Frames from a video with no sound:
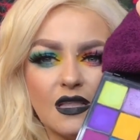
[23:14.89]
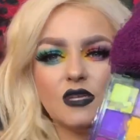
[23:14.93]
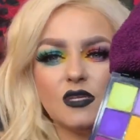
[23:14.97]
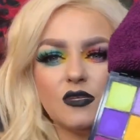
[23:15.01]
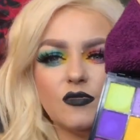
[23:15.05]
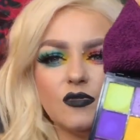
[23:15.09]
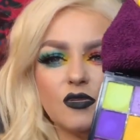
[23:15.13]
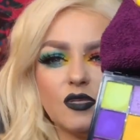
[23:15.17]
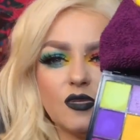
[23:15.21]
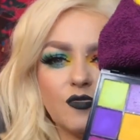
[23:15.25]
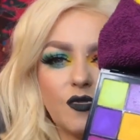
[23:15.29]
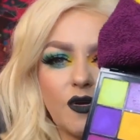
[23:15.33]

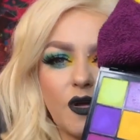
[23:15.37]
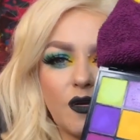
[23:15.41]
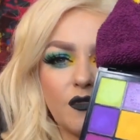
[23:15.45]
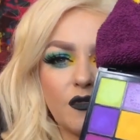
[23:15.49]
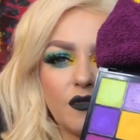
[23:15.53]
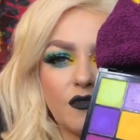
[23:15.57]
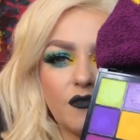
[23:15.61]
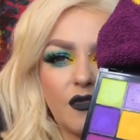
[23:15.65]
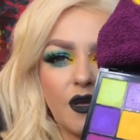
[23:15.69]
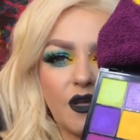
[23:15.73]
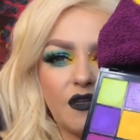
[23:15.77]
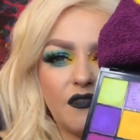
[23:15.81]
This one's
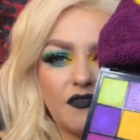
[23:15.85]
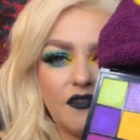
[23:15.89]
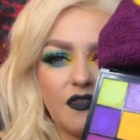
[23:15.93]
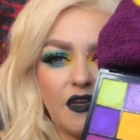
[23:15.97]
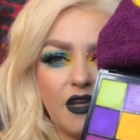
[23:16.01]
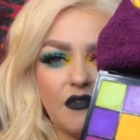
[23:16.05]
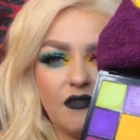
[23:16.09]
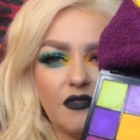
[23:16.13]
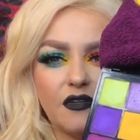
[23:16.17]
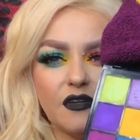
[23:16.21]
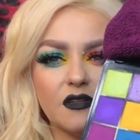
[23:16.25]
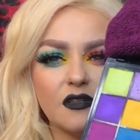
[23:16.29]
probably my
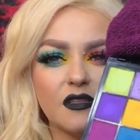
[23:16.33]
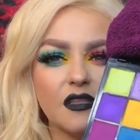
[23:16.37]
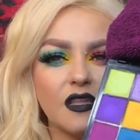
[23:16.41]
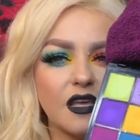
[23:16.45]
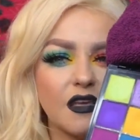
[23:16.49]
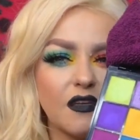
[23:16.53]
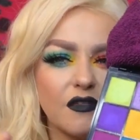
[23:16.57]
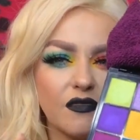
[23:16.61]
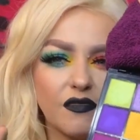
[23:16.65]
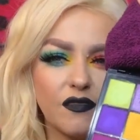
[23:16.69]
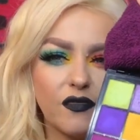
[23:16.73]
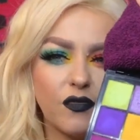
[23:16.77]
favorite
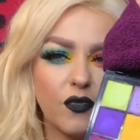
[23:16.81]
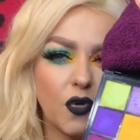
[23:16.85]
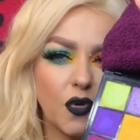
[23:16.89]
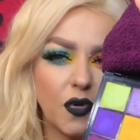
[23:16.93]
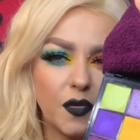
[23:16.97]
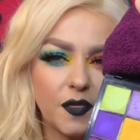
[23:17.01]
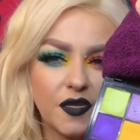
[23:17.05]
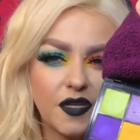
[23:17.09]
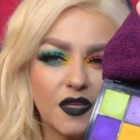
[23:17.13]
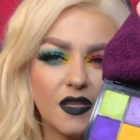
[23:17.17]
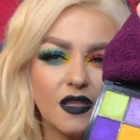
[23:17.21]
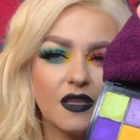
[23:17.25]
like
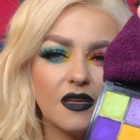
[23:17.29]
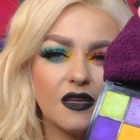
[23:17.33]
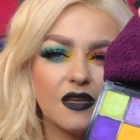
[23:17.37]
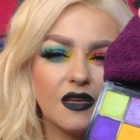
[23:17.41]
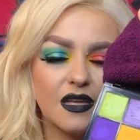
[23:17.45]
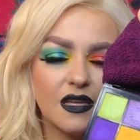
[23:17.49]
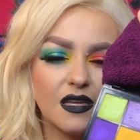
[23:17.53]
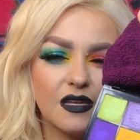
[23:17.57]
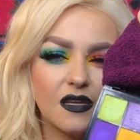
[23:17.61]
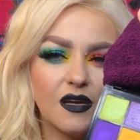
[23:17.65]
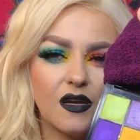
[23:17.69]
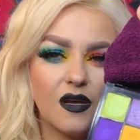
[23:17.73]

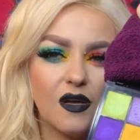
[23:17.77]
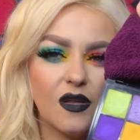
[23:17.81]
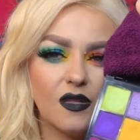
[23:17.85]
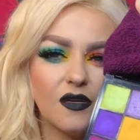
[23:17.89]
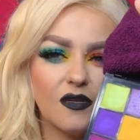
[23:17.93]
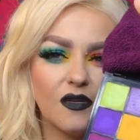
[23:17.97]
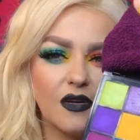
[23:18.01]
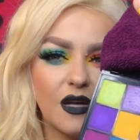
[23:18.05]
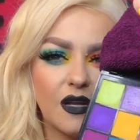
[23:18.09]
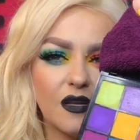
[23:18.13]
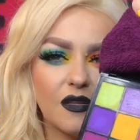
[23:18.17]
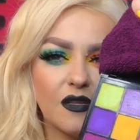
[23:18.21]
formula and
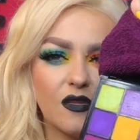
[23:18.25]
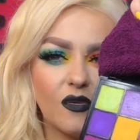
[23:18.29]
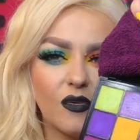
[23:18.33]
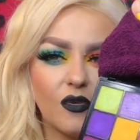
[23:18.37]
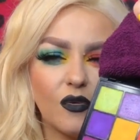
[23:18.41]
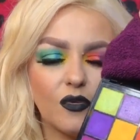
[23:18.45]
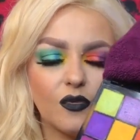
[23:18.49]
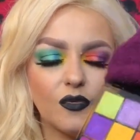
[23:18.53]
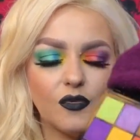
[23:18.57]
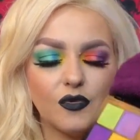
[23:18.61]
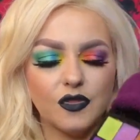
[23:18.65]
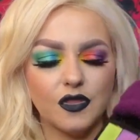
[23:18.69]
color out of
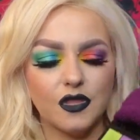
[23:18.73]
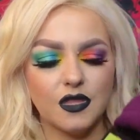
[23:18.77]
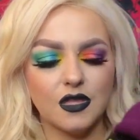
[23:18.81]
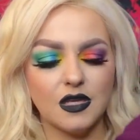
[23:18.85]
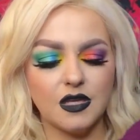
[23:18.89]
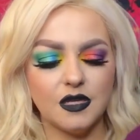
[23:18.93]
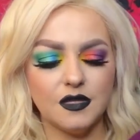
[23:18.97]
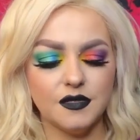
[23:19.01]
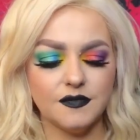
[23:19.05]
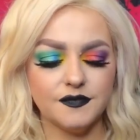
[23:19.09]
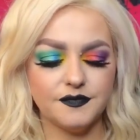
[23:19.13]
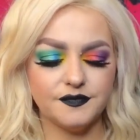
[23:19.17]
the whole
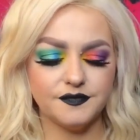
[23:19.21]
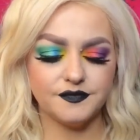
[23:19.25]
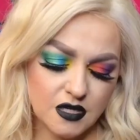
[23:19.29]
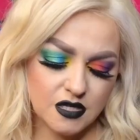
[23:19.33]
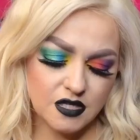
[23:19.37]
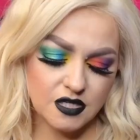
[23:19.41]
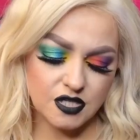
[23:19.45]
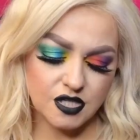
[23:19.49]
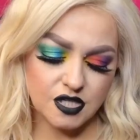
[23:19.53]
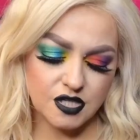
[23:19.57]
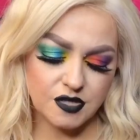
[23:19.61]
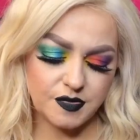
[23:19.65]
thing,
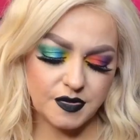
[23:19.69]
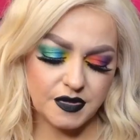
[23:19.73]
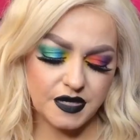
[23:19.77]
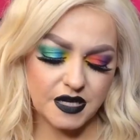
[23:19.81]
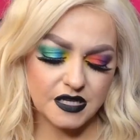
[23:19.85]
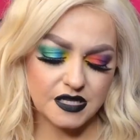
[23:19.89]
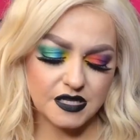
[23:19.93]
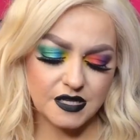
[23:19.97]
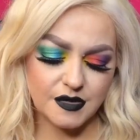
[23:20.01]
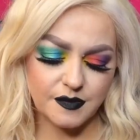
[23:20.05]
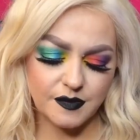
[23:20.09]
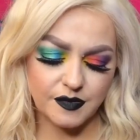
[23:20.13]
just
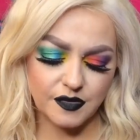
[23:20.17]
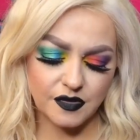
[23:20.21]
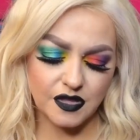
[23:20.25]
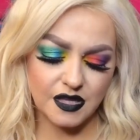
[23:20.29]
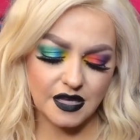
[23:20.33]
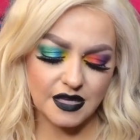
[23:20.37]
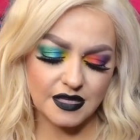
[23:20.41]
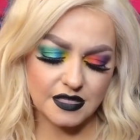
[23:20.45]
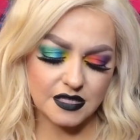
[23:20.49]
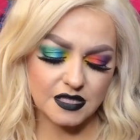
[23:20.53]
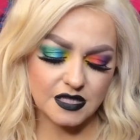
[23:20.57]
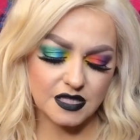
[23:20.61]
because it
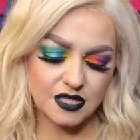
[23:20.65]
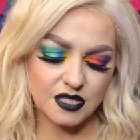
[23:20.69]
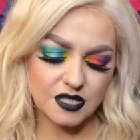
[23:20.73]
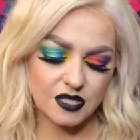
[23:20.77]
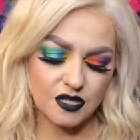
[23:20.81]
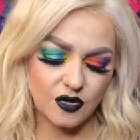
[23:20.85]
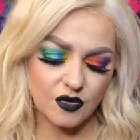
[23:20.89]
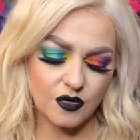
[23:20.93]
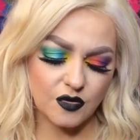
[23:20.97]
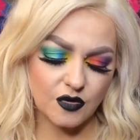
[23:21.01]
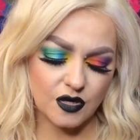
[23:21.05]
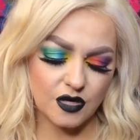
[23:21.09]
blends
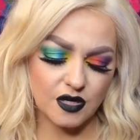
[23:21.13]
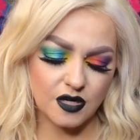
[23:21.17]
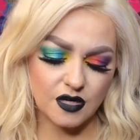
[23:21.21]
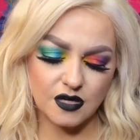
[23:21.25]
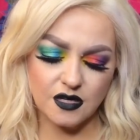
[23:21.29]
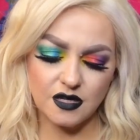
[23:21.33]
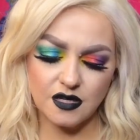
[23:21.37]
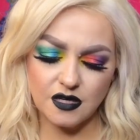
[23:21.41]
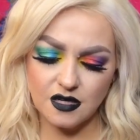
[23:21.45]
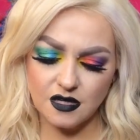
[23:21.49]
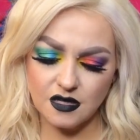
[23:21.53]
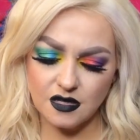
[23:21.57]
so
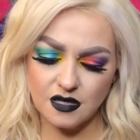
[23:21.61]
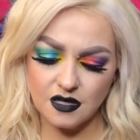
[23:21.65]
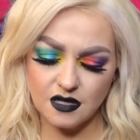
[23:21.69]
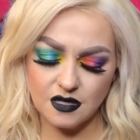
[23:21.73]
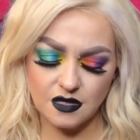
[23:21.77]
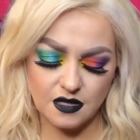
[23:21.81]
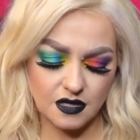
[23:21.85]
good.